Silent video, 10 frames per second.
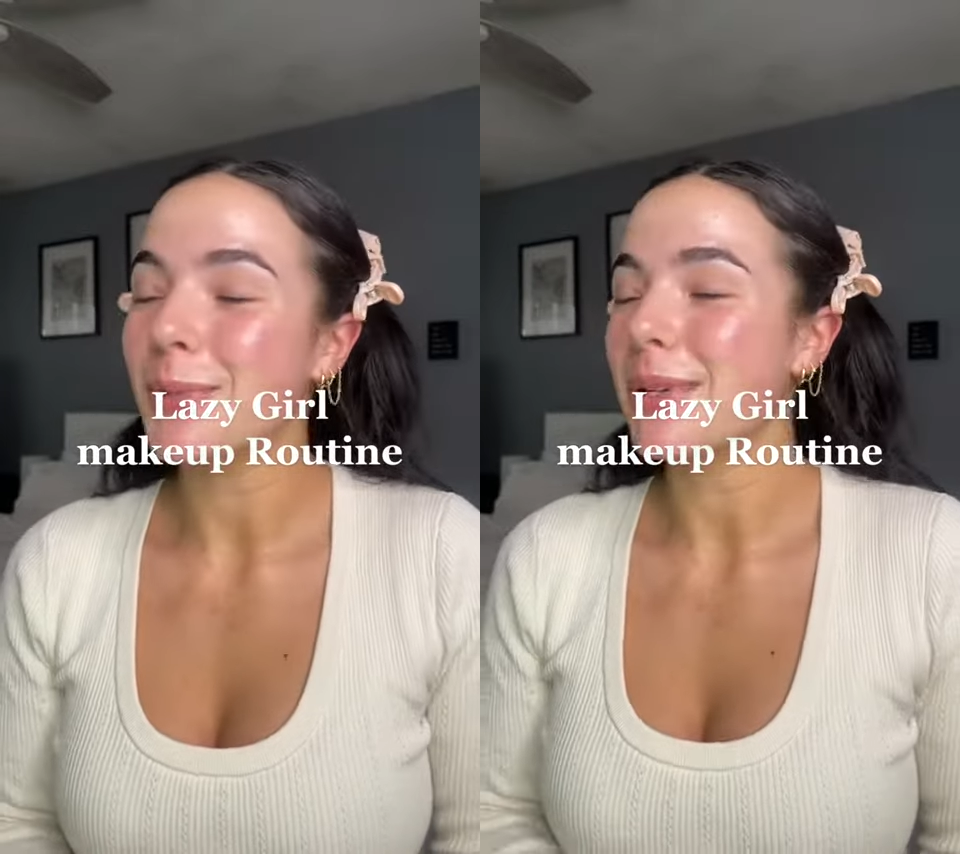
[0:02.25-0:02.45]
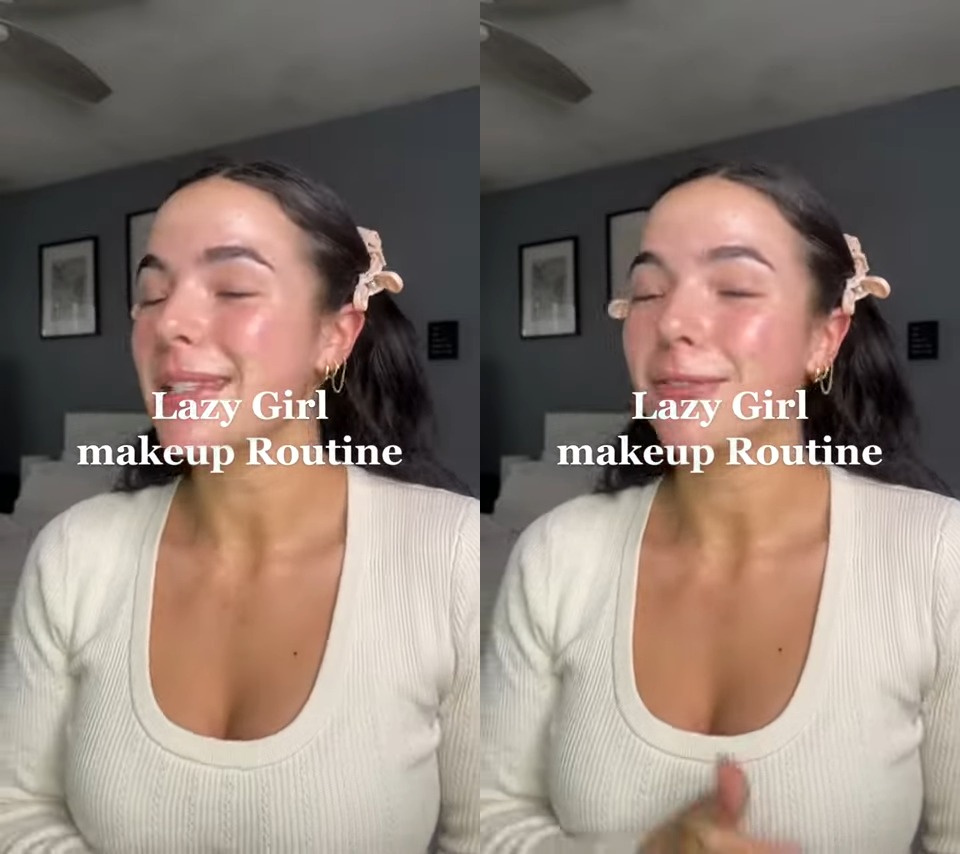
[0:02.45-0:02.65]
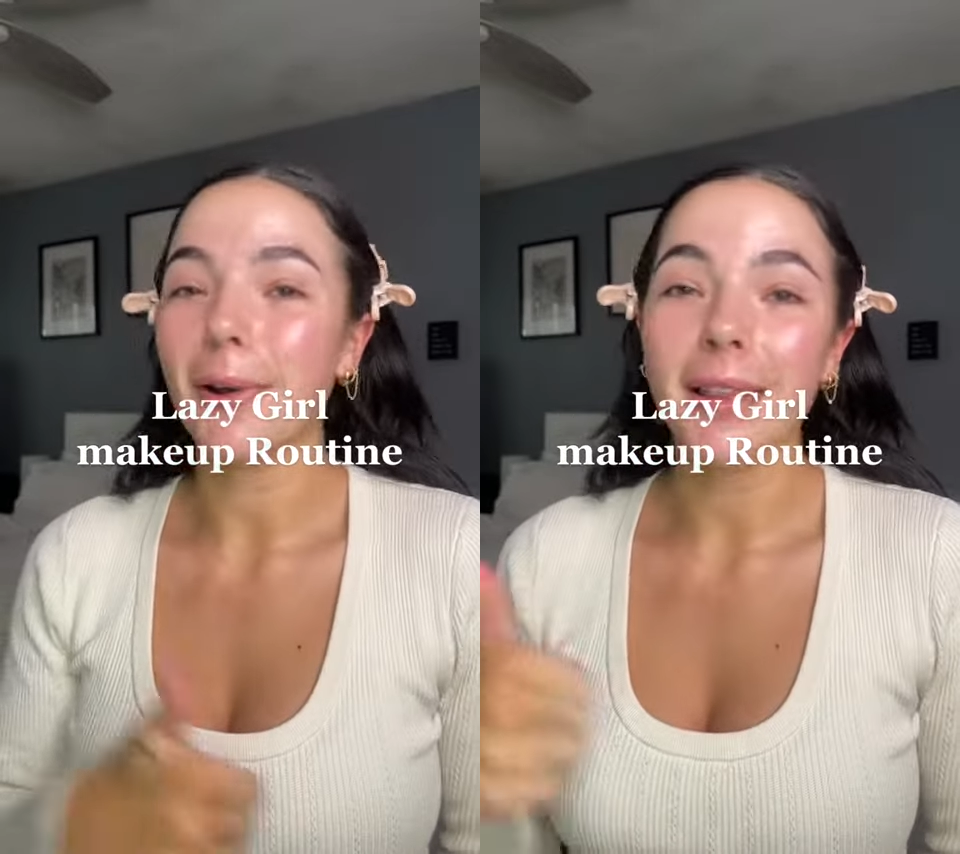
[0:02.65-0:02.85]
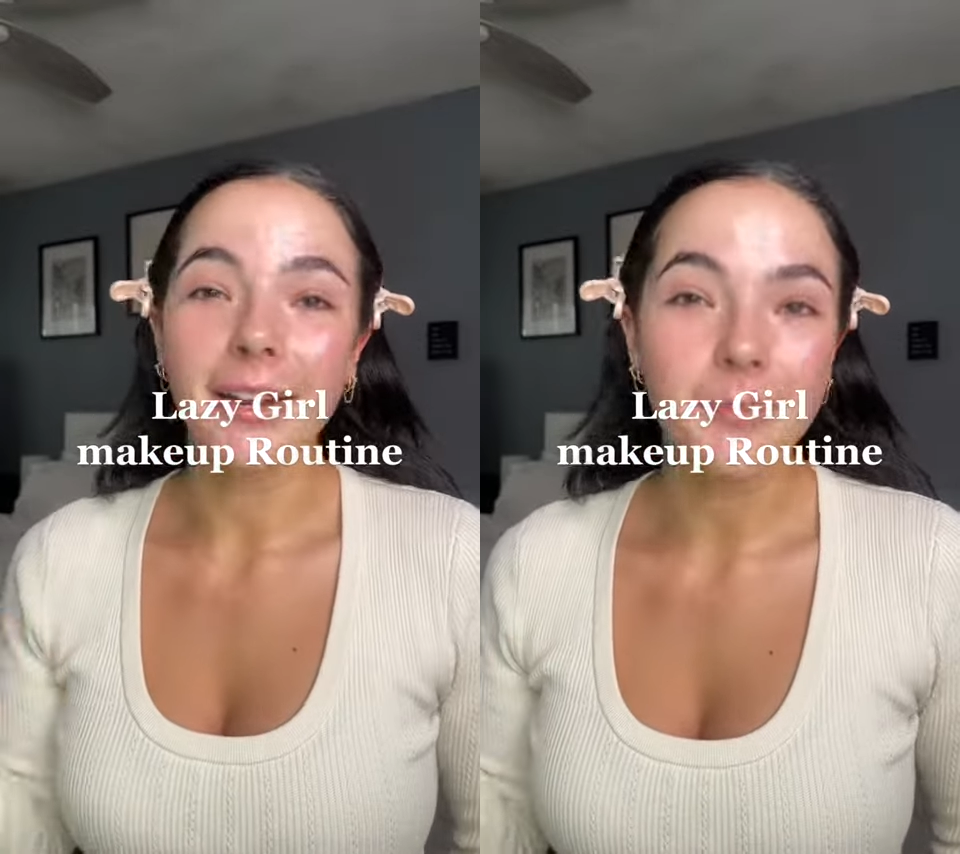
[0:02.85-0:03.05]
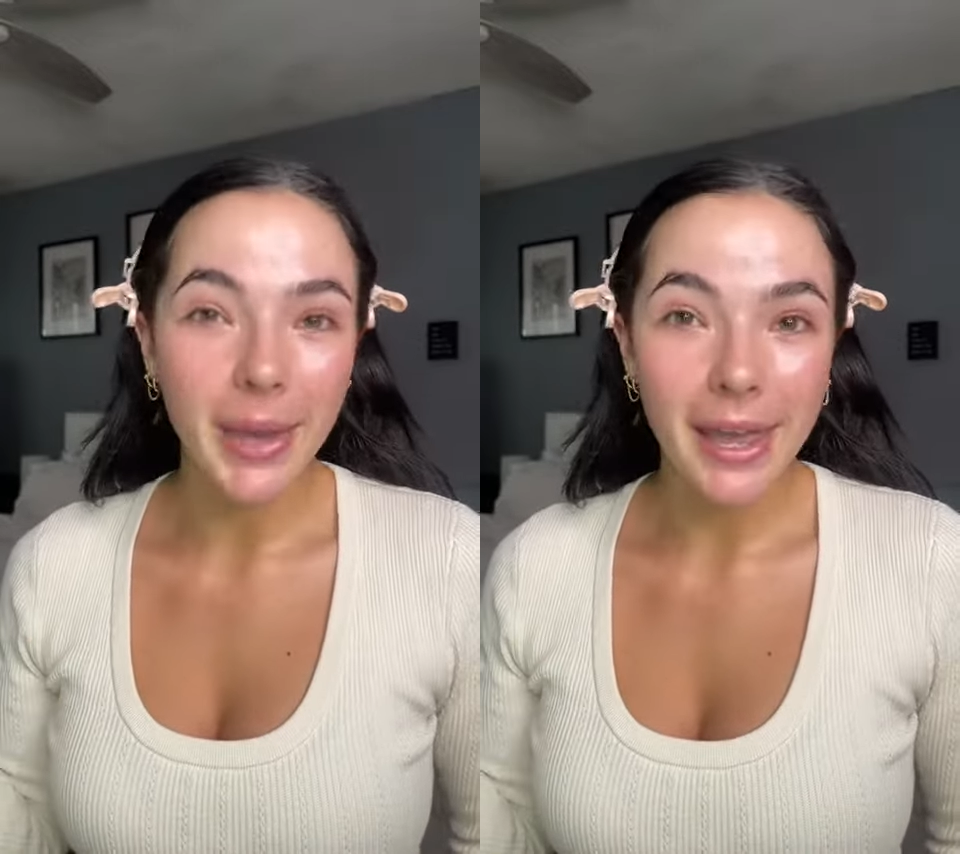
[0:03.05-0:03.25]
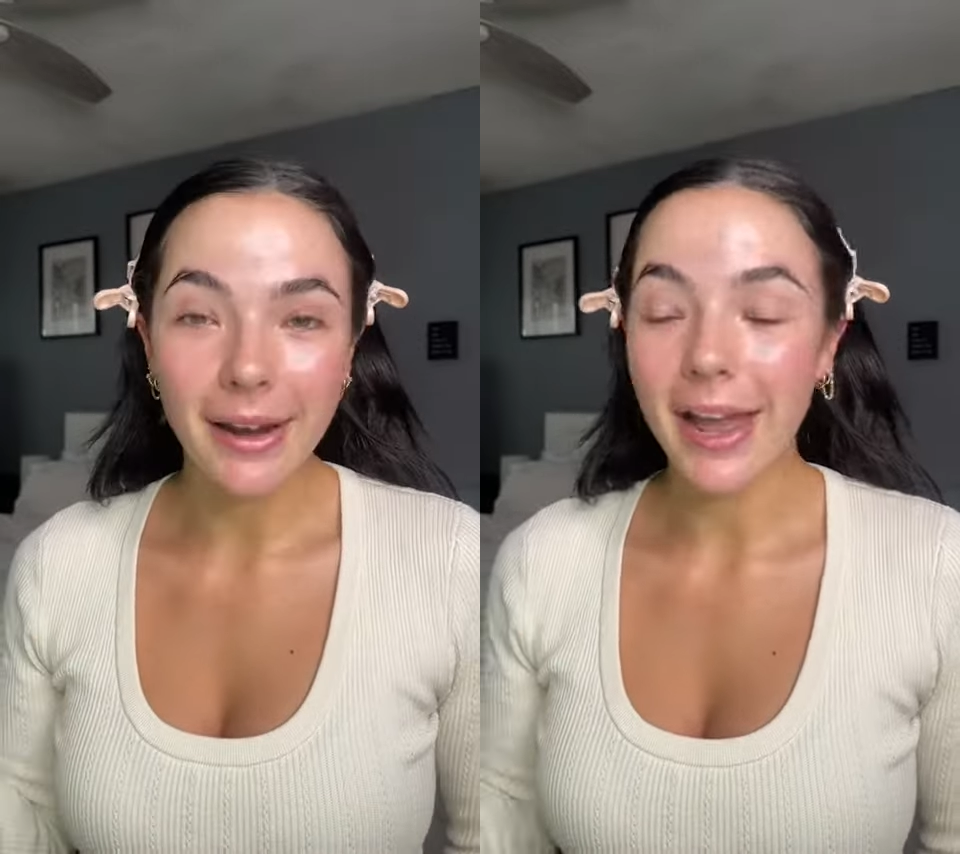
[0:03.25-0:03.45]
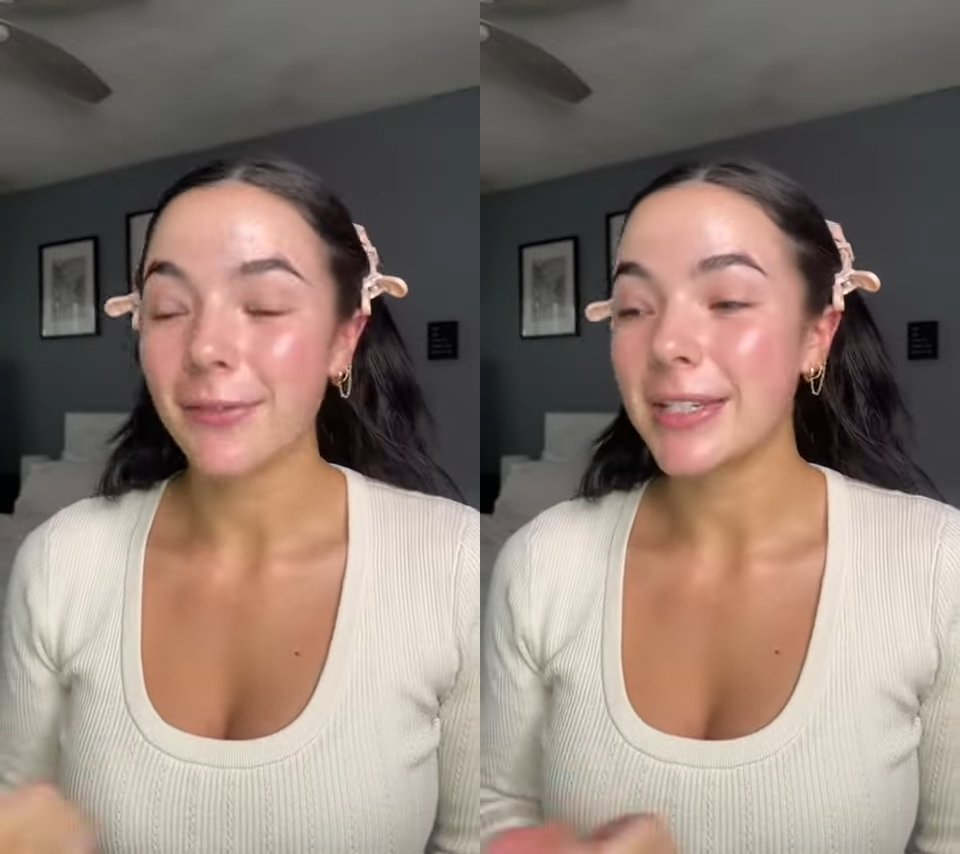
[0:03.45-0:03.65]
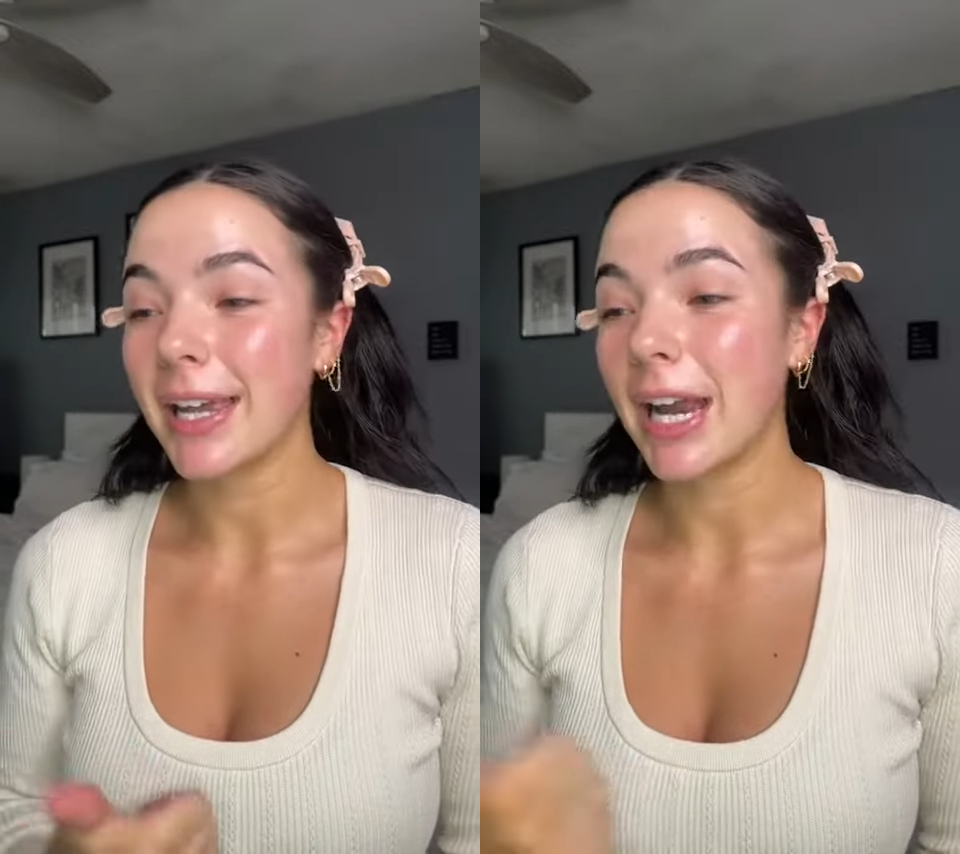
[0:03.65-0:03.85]
the ones that roll out of bed and
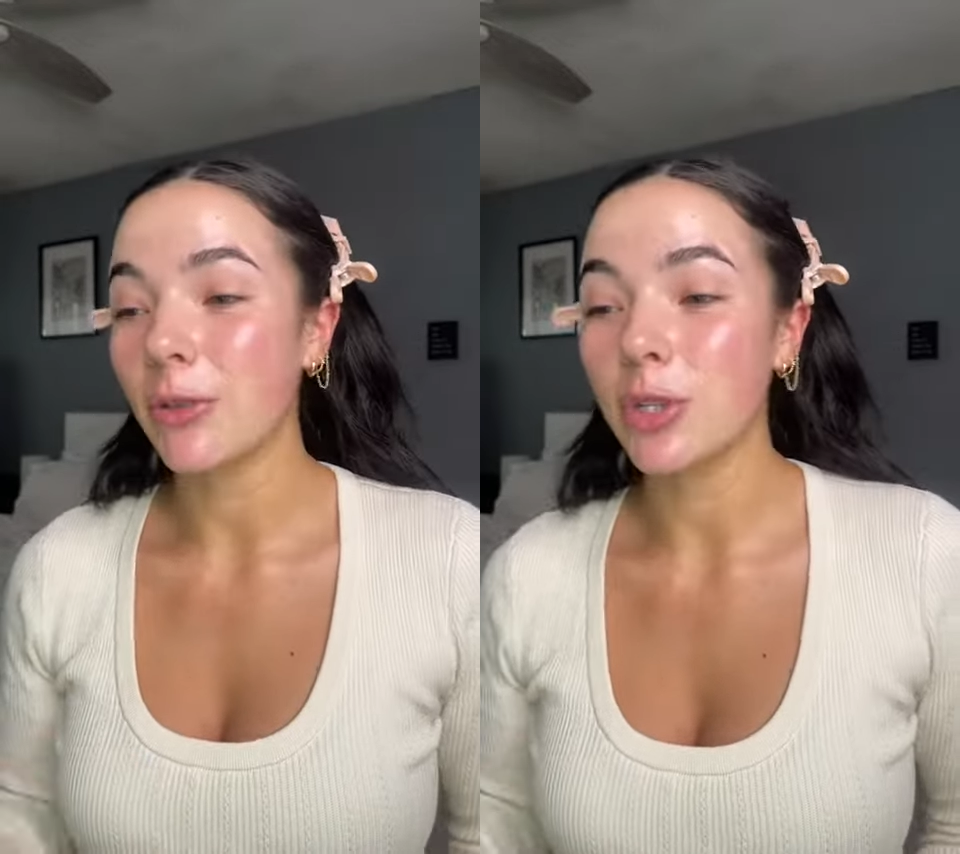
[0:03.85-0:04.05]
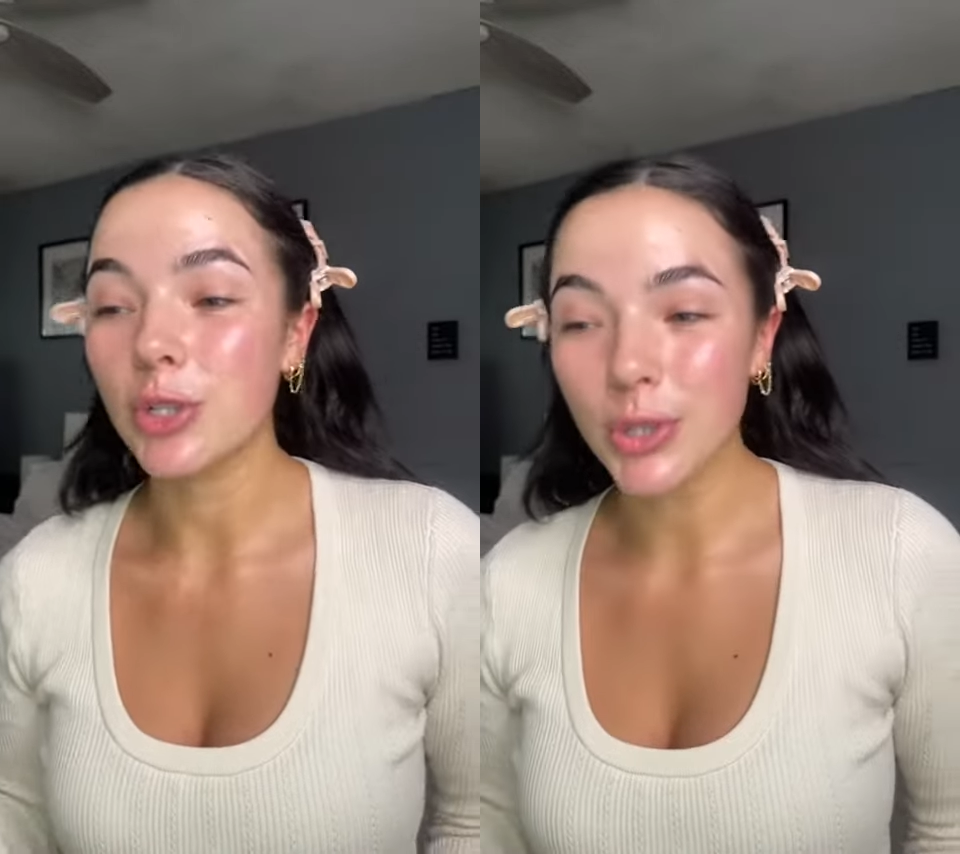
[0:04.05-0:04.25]
have to get out the